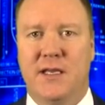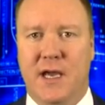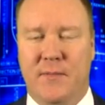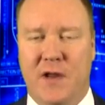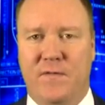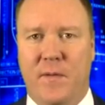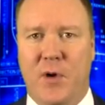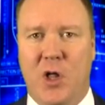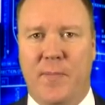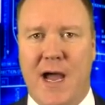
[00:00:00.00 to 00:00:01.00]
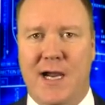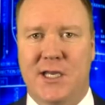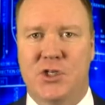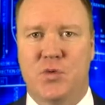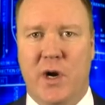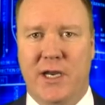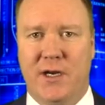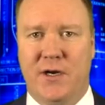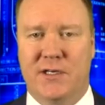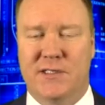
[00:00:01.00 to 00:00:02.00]
Get my football package right
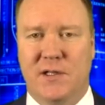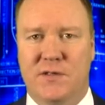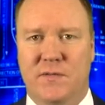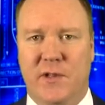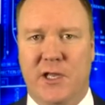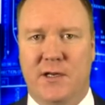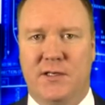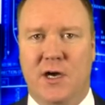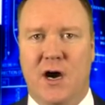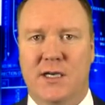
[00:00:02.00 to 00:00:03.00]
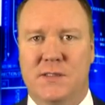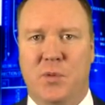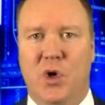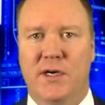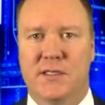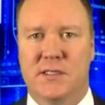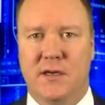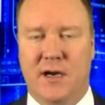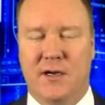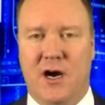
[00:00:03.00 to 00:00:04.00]
here exclusively at
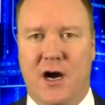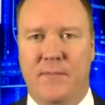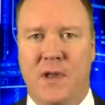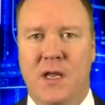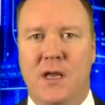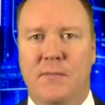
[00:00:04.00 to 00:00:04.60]
DocSports.com.